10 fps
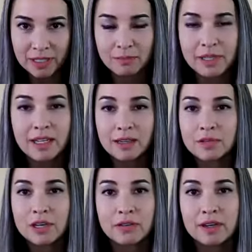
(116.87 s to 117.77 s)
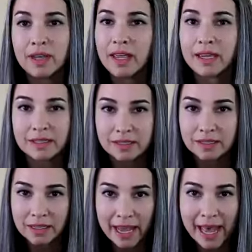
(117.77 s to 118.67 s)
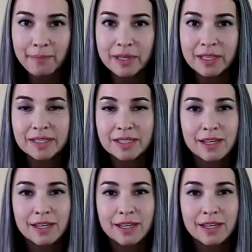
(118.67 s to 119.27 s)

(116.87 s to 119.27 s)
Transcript: and letting him know that, hey, it happens.